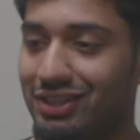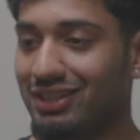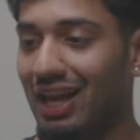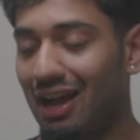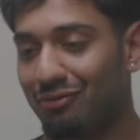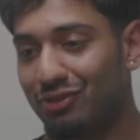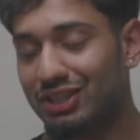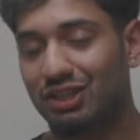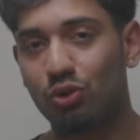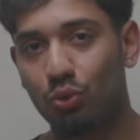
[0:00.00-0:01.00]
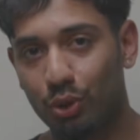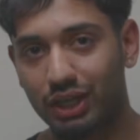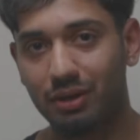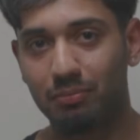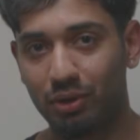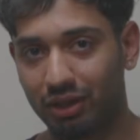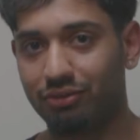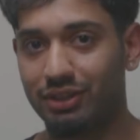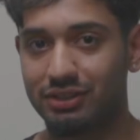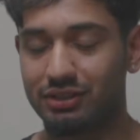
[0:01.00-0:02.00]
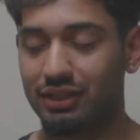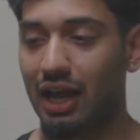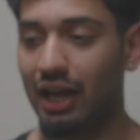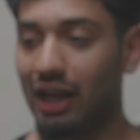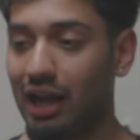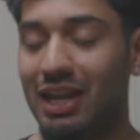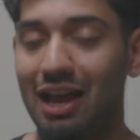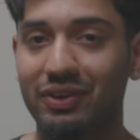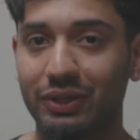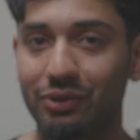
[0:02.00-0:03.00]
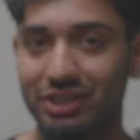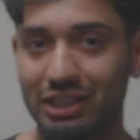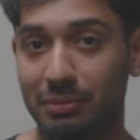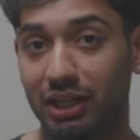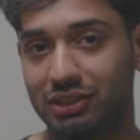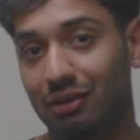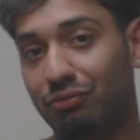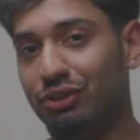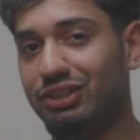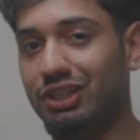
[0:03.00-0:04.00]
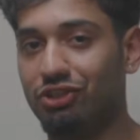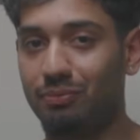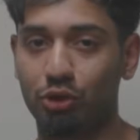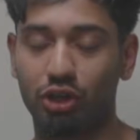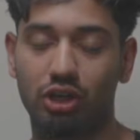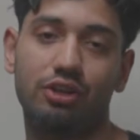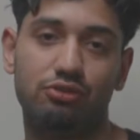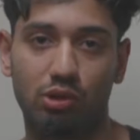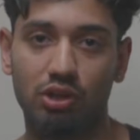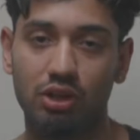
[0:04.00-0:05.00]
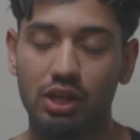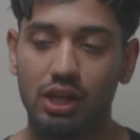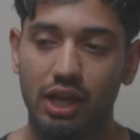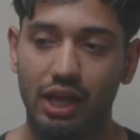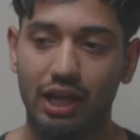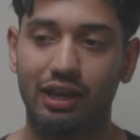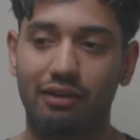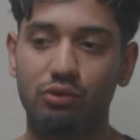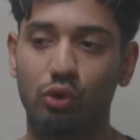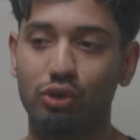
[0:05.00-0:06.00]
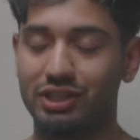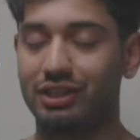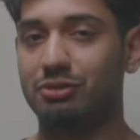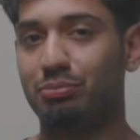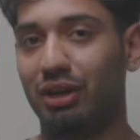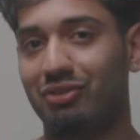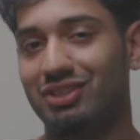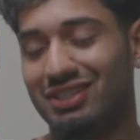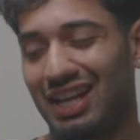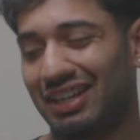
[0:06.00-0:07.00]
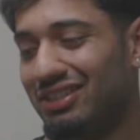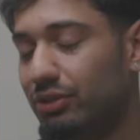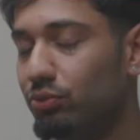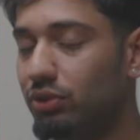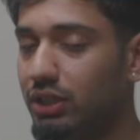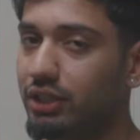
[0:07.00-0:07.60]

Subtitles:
just have this quick breakfast that I've been having recently because I've recently jumped on a cut as well. And I've noticed that this breakfast is actually really